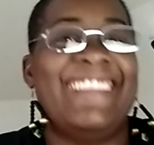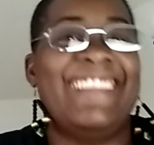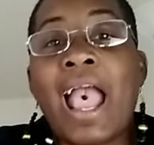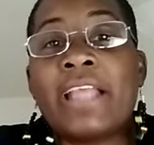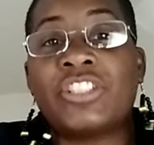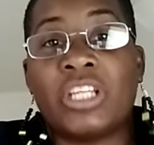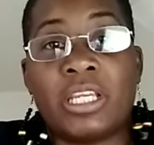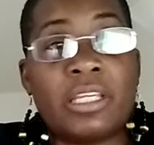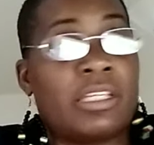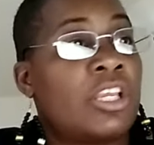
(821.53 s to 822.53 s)
That's
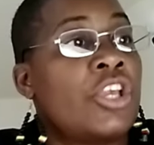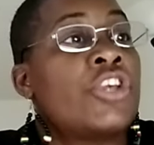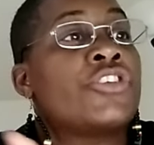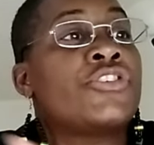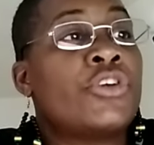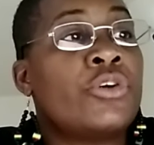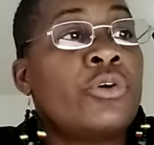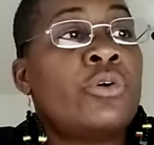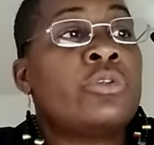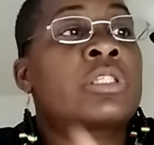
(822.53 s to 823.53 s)
in every
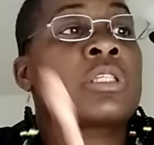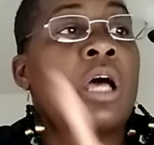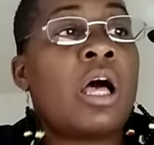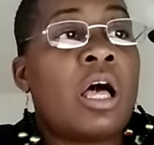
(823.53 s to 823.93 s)
hospital,